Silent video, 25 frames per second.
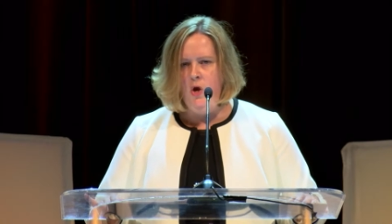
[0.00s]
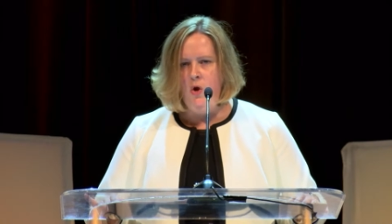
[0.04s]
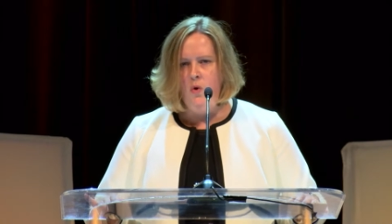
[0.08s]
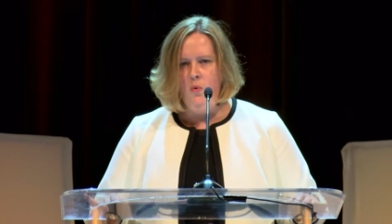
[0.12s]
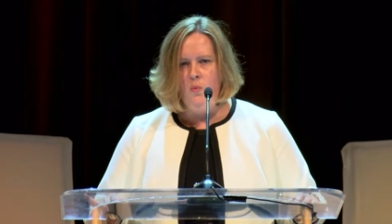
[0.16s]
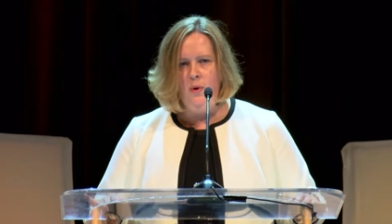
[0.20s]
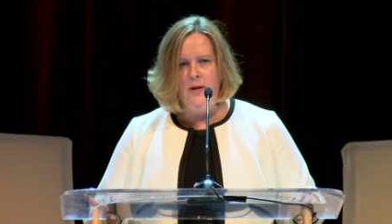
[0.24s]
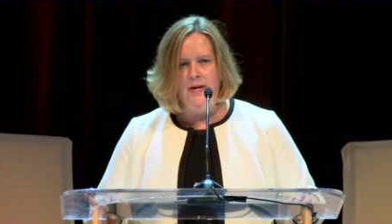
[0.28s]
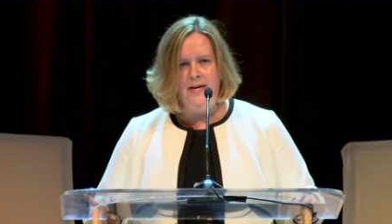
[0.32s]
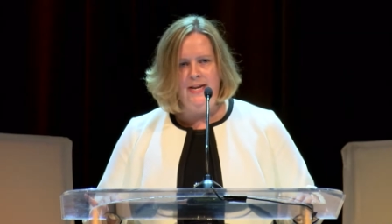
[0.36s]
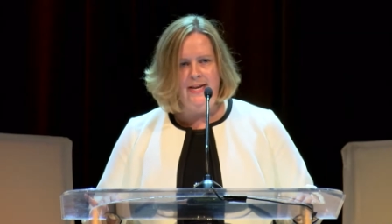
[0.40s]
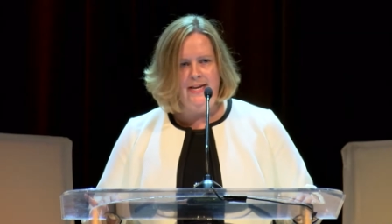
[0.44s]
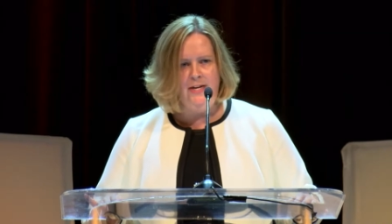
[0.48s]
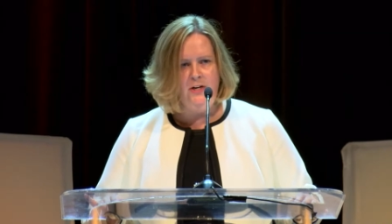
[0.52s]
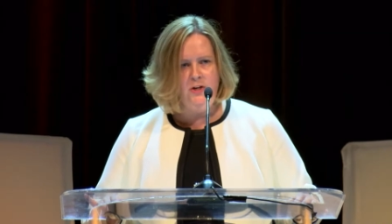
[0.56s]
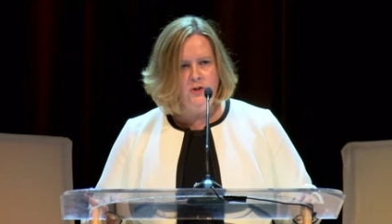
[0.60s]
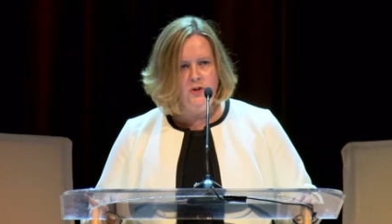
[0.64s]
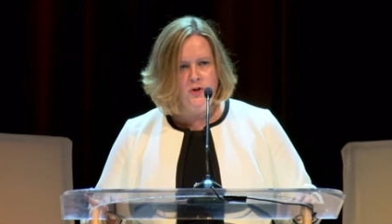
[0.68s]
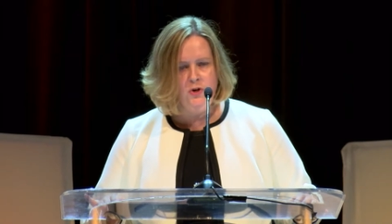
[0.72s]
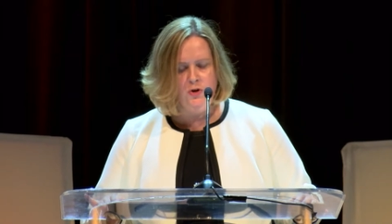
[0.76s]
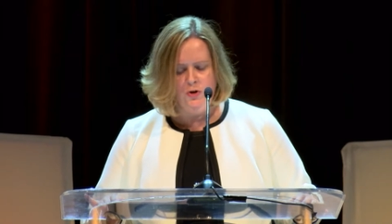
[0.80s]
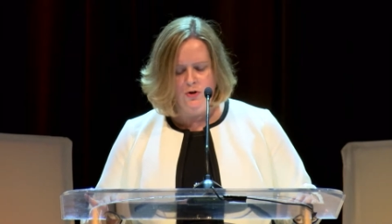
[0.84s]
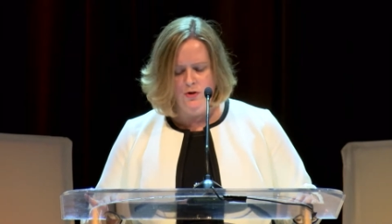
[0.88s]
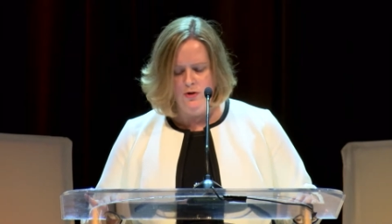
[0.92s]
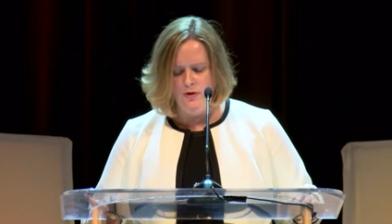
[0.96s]
When
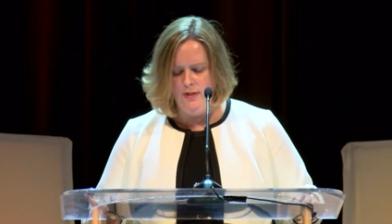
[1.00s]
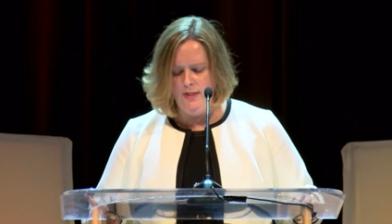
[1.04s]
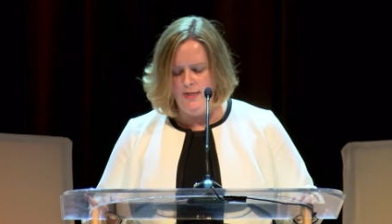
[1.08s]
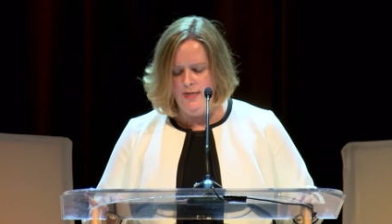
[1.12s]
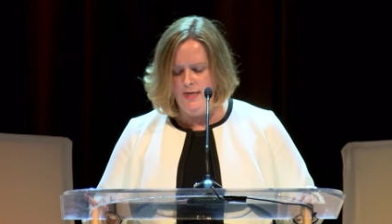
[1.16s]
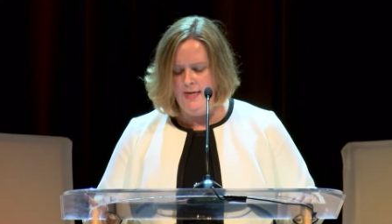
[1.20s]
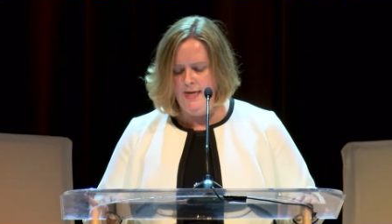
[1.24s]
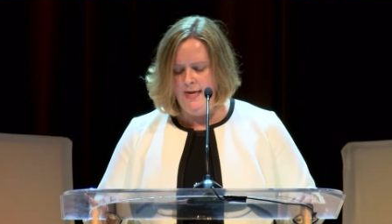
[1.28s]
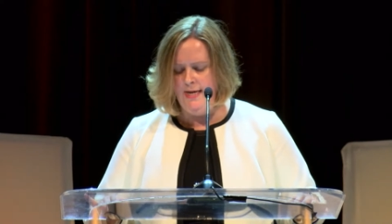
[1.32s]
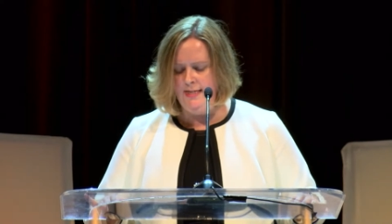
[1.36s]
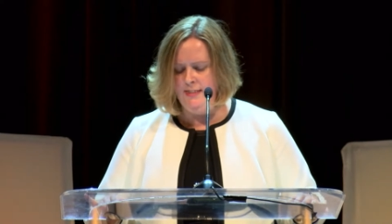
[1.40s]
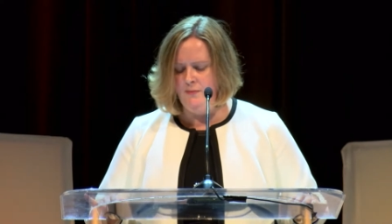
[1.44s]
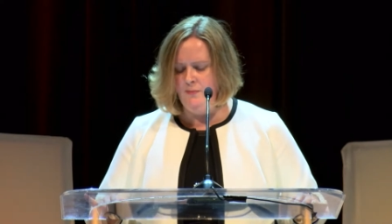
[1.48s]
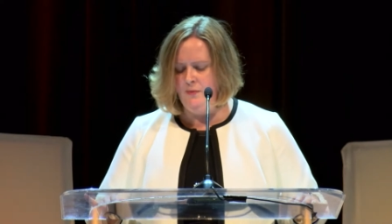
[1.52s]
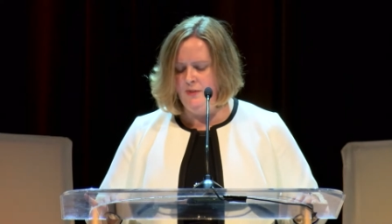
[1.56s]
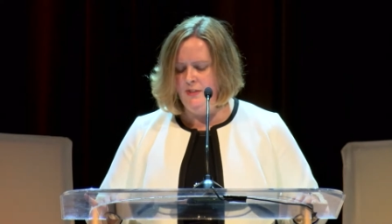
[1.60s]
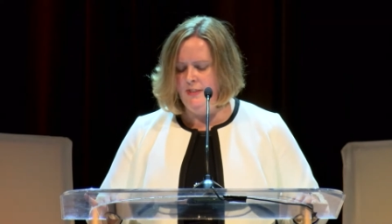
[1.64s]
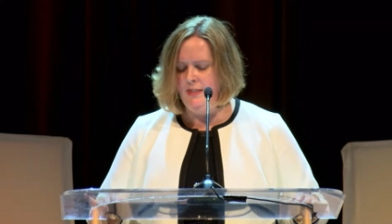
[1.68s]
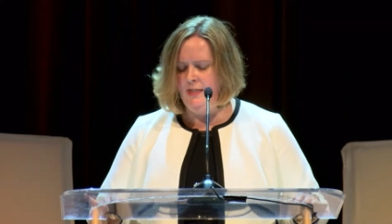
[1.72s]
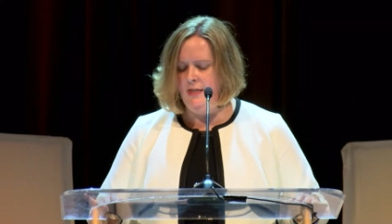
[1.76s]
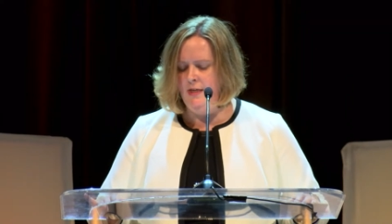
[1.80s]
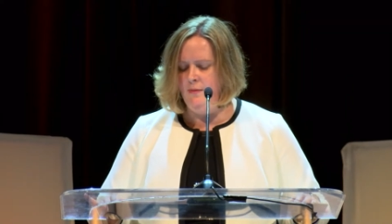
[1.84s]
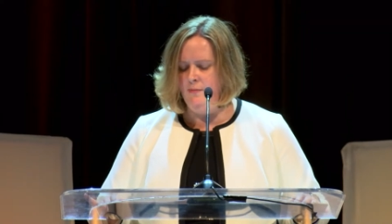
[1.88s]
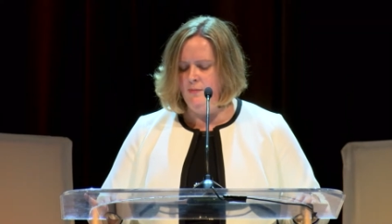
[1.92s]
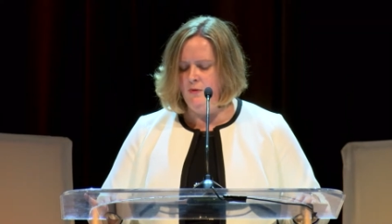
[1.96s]
internally, as
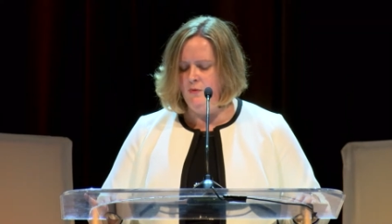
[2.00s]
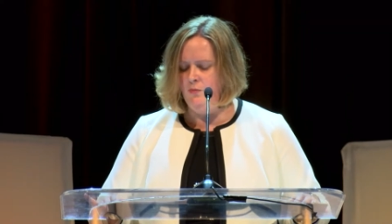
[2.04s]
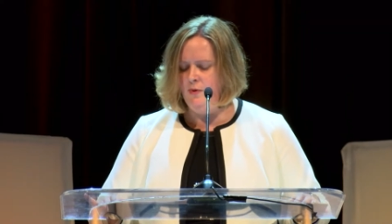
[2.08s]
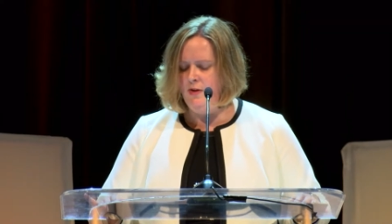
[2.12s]
museums,